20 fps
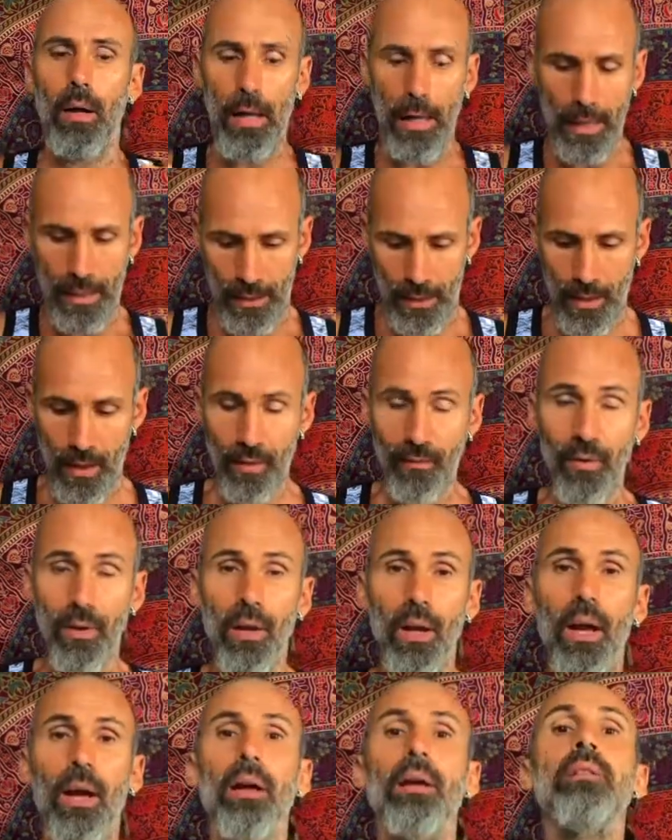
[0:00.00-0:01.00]
and have
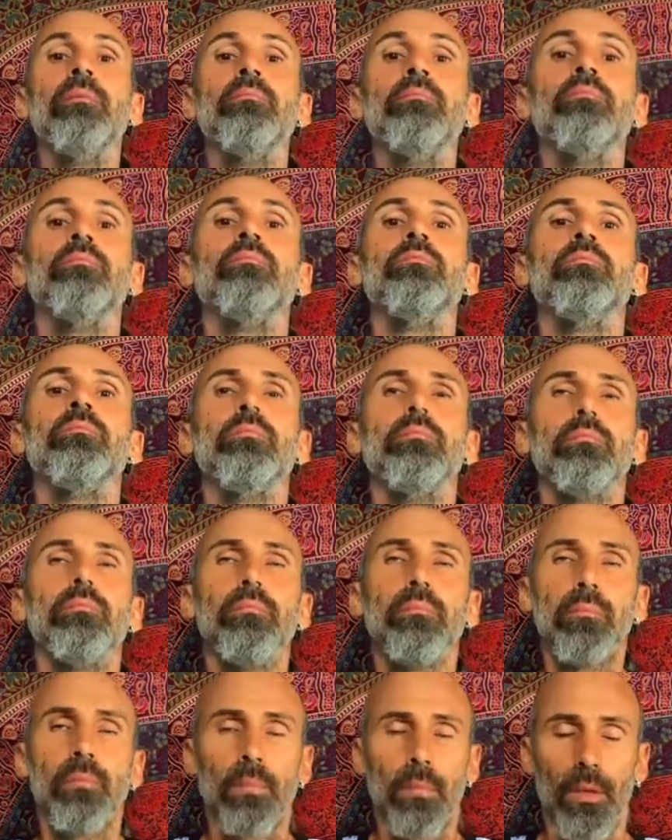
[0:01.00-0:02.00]
a
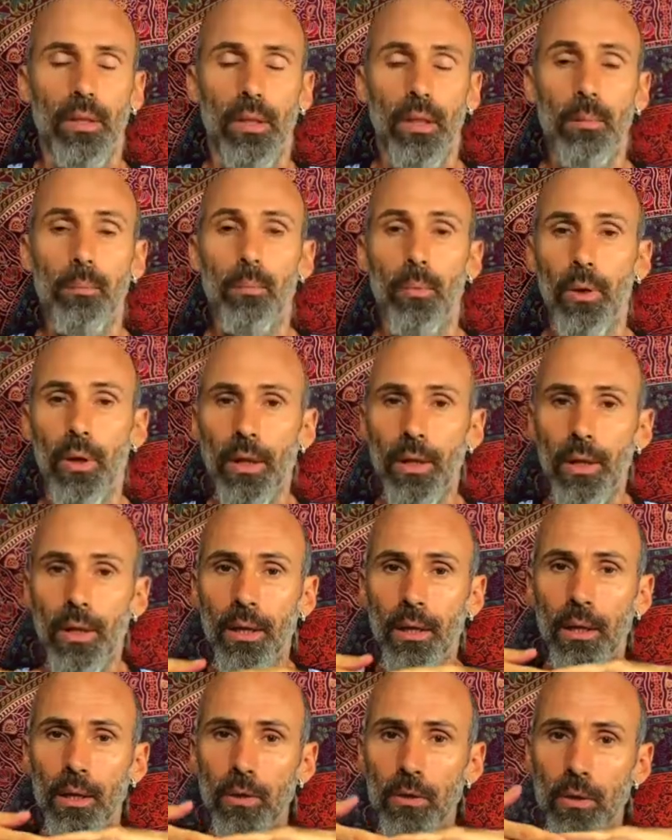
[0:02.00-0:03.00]
deep
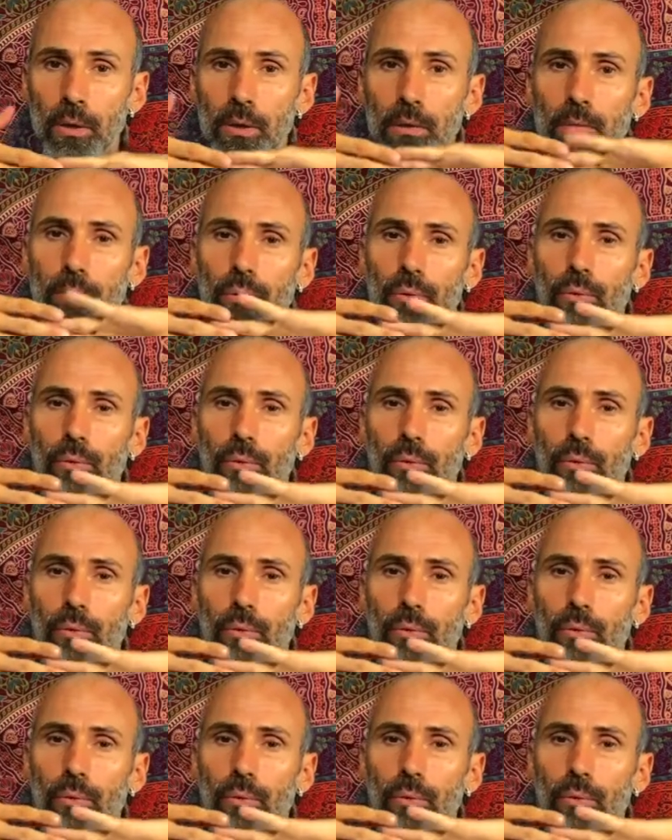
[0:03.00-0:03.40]
breathing and just